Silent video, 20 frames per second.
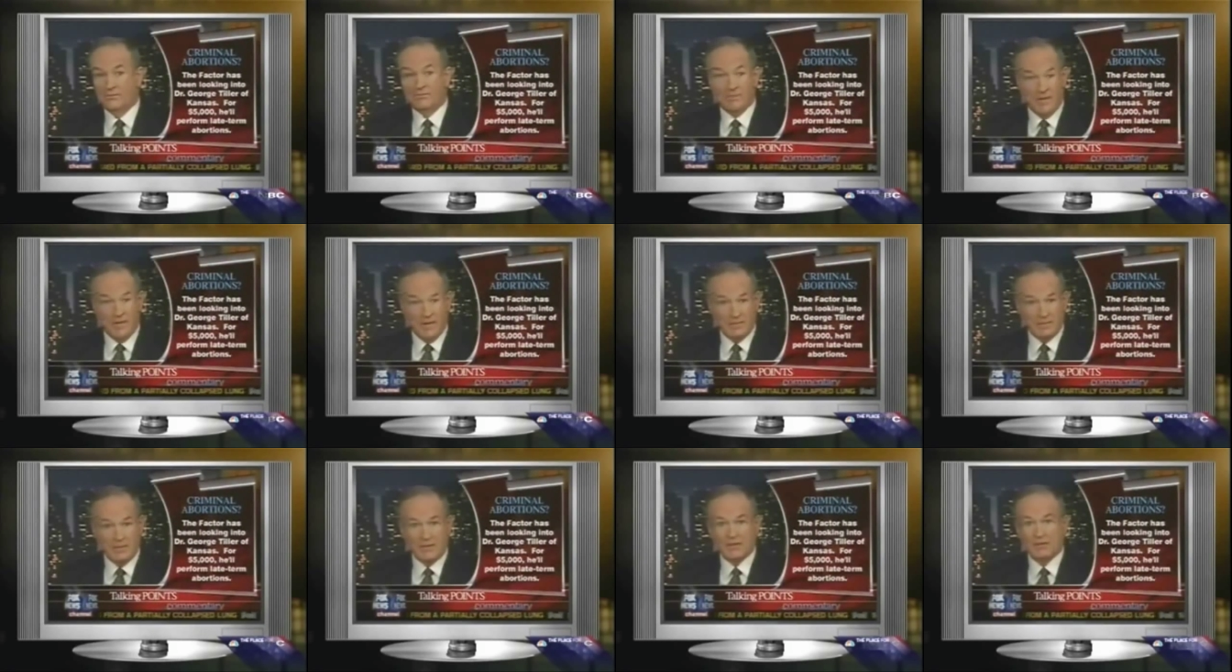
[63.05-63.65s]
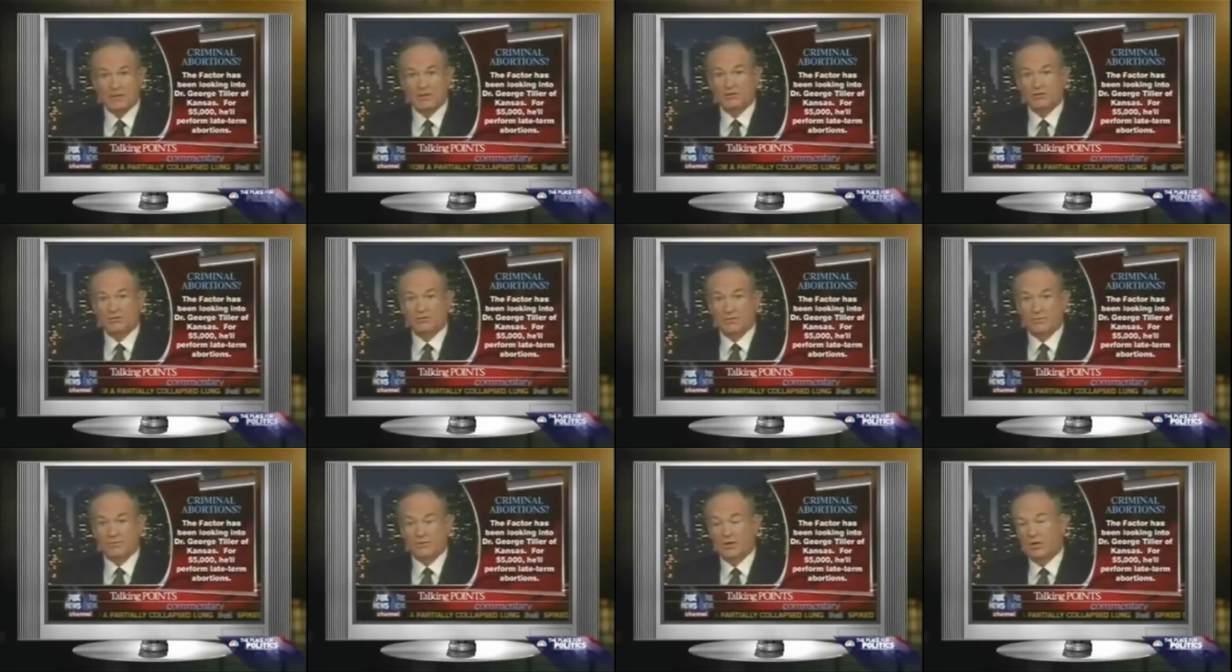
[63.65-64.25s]
Tiller, the baby
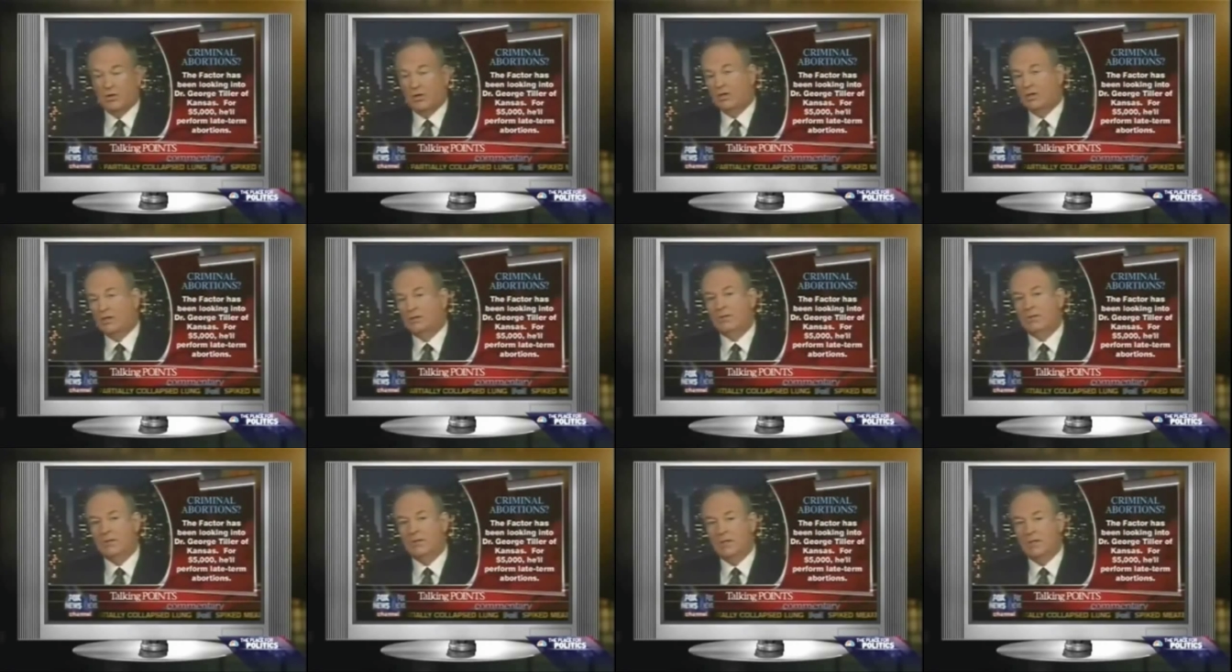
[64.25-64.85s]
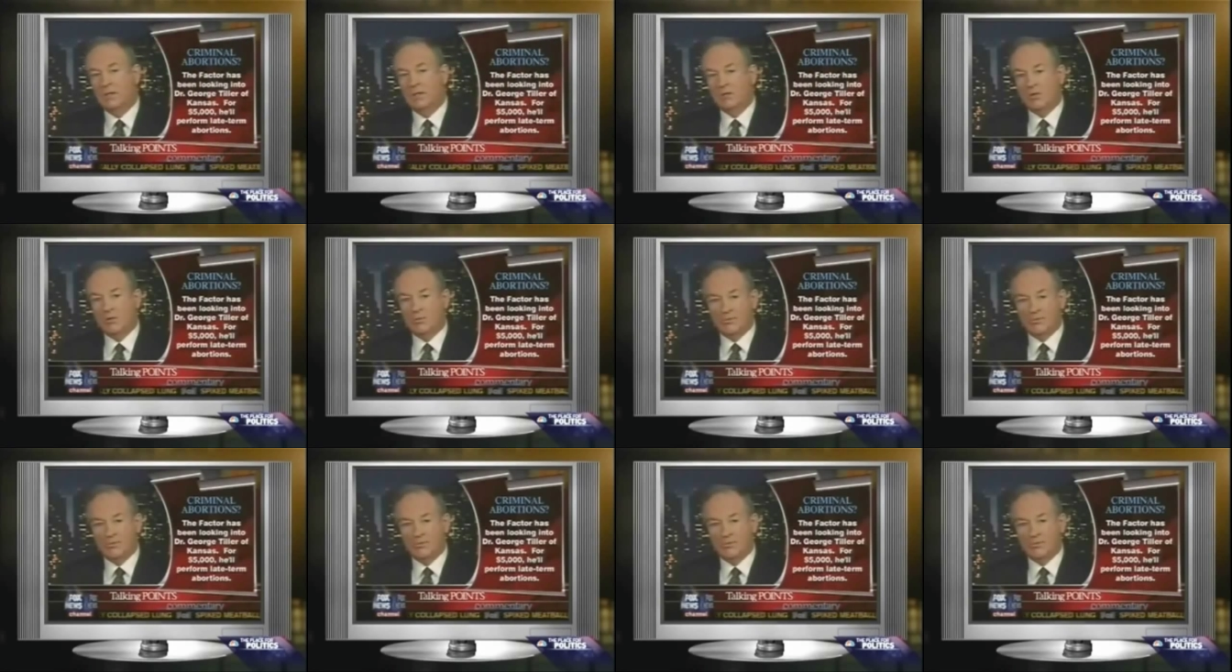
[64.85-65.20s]
killer as some call him,